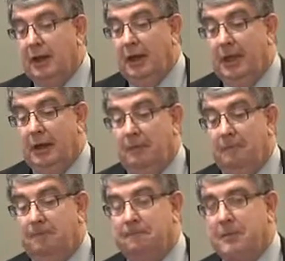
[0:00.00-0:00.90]

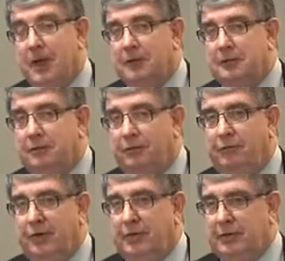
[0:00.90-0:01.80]
there's a
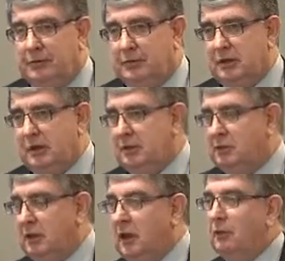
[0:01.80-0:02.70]
finance
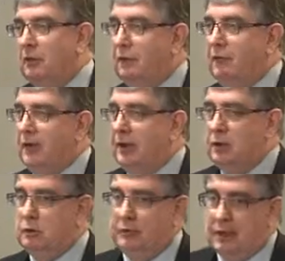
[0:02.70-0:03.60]
charge, a
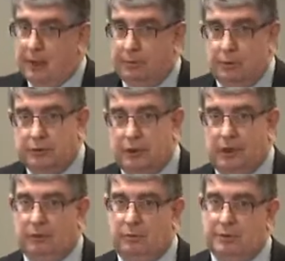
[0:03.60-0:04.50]
value of capital
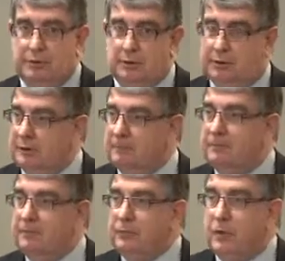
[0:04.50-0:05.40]
tied up in business.
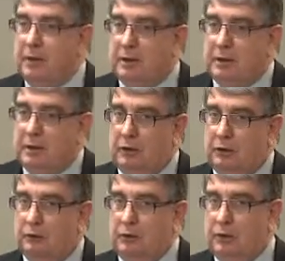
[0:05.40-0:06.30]
You
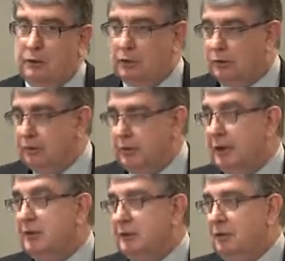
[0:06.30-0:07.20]
know, most
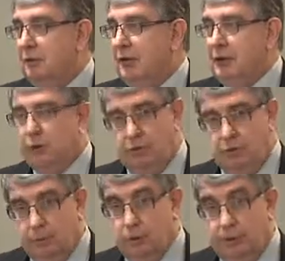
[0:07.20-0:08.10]
often it's the value of
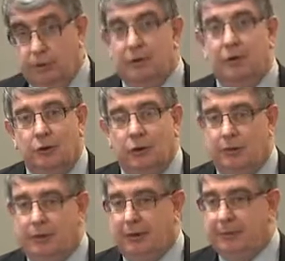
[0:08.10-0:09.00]
the building that you
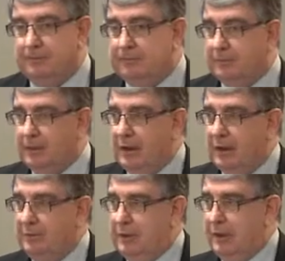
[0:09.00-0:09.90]
occupy.
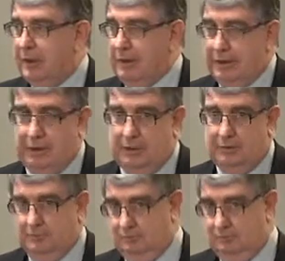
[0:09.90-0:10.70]
There are other